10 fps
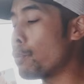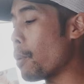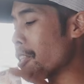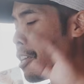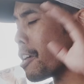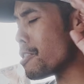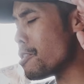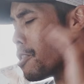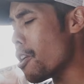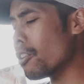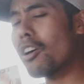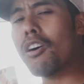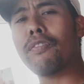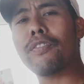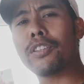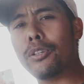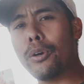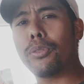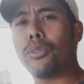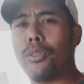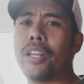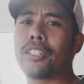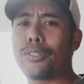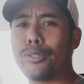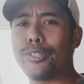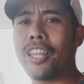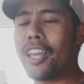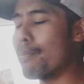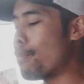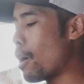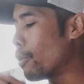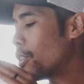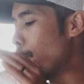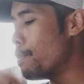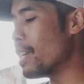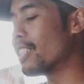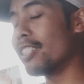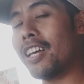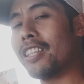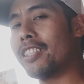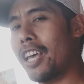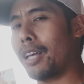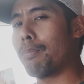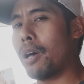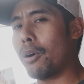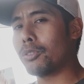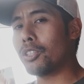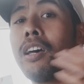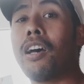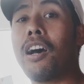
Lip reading: but a lot of good things to say about the Peak Design Tech Pouch.